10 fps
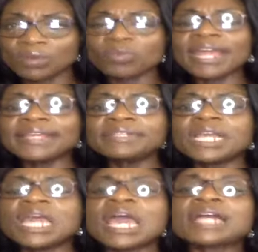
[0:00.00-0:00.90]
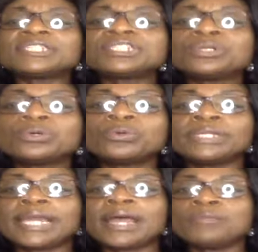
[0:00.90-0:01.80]
right? And
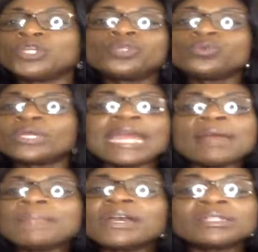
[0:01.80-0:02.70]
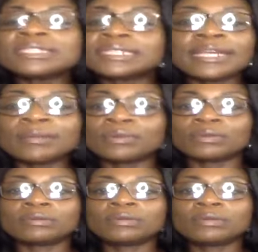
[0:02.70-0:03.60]
so um, you you can be
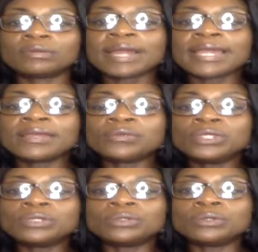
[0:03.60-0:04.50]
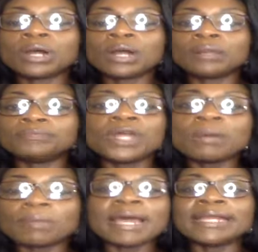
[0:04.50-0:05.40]
unstable right? You know, um,
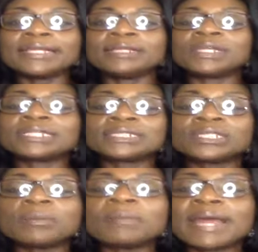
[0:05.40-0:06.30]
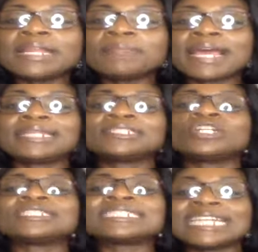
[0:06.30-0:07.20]
double minded because a double minded man is
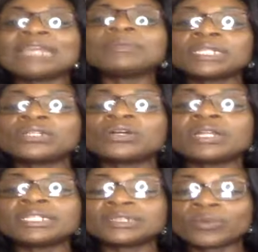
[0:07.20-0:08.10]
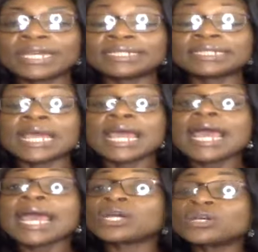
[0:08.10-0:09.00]
unstable in all his ways.
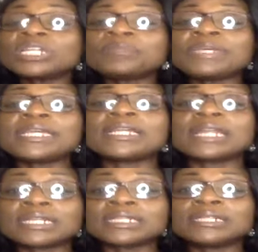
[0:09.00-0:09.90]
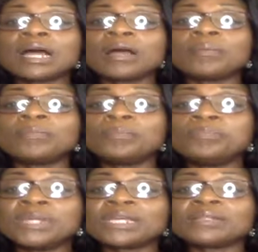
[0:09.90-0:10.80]
And could it be a lot of um,
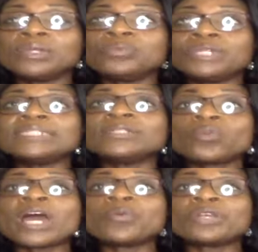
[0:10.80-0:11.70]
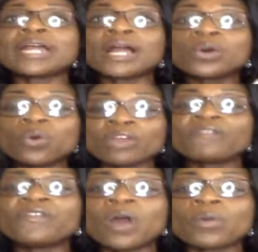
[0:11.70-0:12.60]
be, the reason why we're not going
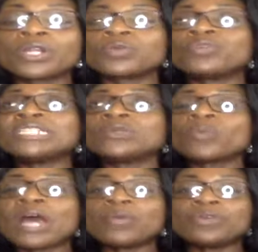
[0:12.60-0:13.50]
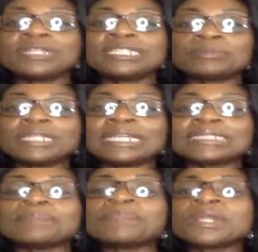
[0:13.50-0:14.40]
forward, the reason why we're in this place